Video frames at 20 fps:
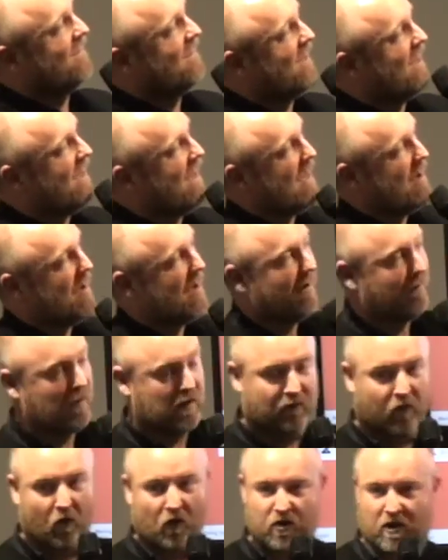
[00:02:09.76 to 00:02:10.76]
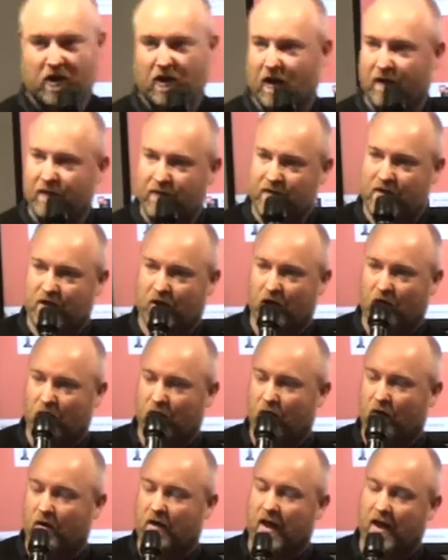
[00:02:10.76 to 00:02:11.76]
uh, I was fortunate enough
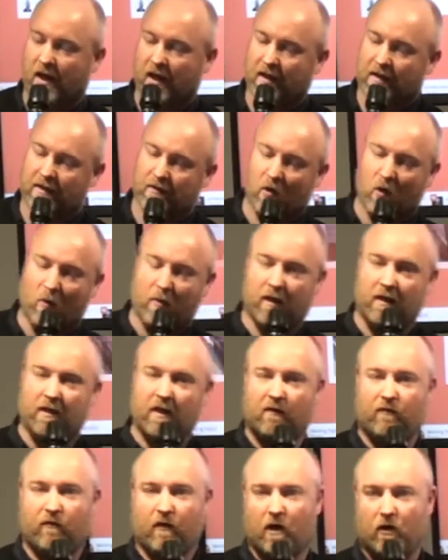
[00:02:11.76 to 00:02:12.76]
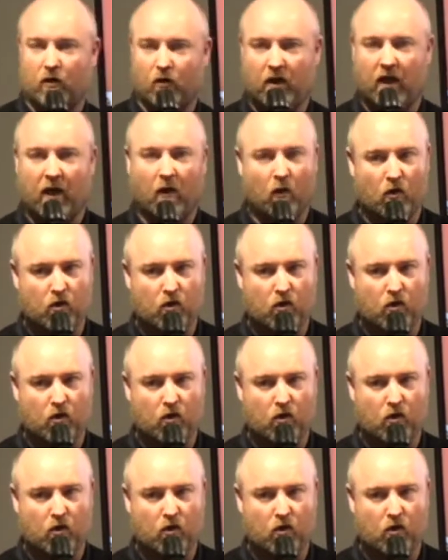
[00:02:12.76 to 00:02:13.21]
to get nominated for a UK